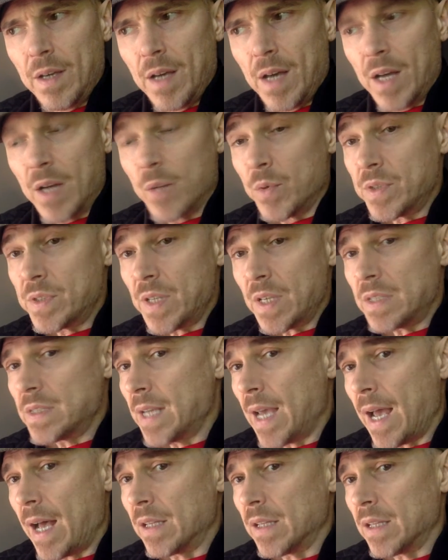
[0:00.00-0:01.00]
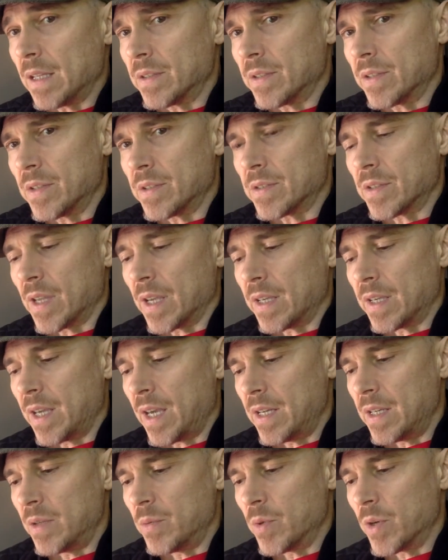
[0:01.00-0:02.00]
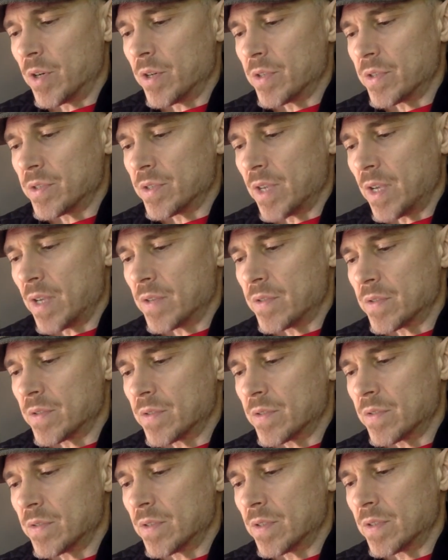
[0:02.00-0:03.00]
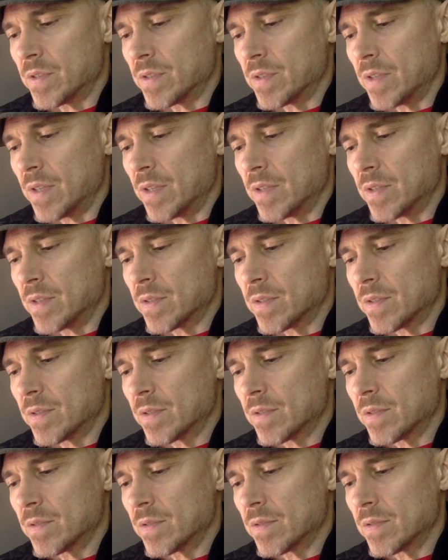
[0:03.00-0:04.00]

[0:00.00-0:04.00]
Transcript: I don't want to say talent, because like Kenny Werner says, it's